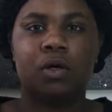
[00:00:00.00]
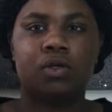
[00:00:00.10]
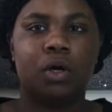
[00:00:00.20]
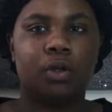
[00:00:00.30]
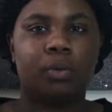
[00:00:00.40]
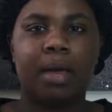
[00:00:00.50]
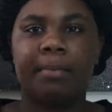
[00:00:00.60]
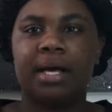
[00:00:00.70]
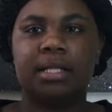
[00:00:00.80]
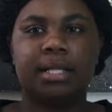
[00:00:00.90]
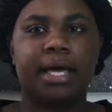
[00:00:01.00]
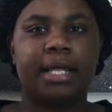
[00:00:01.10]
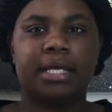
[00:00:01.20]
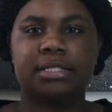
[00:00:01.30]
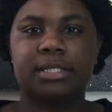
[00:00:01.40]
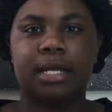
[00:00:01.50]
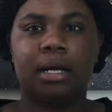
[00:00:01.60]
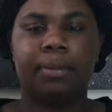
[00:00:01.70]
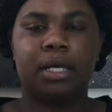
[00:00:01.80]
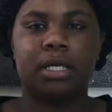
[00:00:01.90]
you know, the way my lighting is set
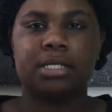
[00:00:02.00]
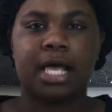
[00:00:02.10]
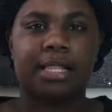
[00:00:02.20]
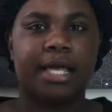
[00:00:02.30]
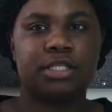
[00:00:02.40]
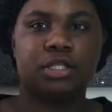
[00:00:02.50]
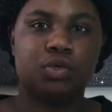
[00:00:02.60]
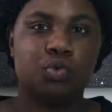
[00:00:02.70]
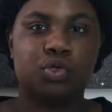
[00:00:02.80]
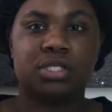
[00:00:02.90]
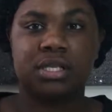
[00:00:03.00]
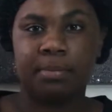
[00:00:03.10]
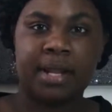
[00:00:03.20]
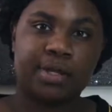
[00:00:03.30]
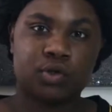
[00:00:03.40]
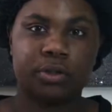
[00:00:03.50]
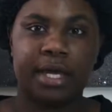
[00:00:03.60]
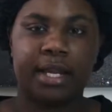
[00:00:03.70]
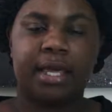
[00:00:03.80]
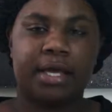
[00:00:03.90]
up is I like to use some natural
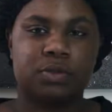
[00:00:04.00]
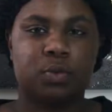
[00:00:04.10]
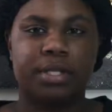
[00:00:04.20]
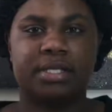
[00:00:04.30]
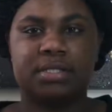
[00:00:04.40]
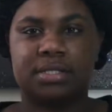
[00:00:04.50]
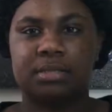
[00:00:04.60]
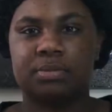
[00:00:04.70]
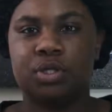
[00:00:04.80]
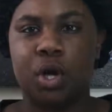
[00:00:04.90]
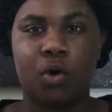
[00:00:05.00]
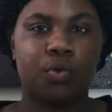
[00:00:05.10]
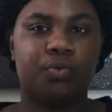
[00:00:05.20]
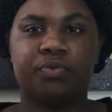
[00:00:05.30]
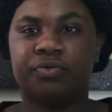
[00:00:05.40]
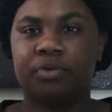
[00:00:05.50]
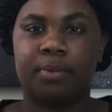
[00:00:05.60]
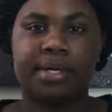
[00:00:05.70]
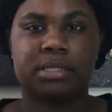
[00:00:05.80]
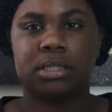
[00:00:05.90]
lighting as well as some, you know,
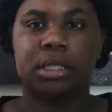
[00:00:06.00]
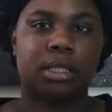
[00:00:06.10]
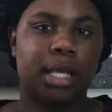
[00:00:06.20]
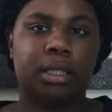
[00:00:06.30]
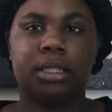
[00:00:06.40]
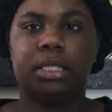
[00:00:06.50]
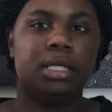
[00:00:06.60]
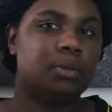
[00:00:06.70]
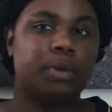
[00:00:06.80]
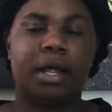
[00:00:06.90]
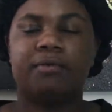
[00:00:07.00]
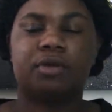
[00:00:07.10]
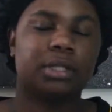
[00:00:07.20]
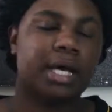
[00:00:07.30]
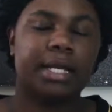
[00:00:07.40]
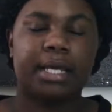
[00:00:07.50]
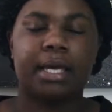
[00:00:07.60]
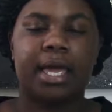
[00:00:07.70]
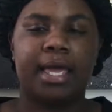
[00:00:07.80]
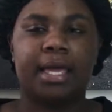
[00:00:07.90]
fluorescent LED, whatever
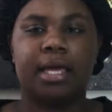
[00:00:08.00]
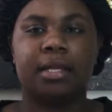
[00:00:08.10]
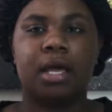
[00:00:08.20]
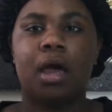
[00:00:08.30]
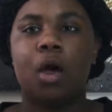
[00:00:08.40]
lighting. And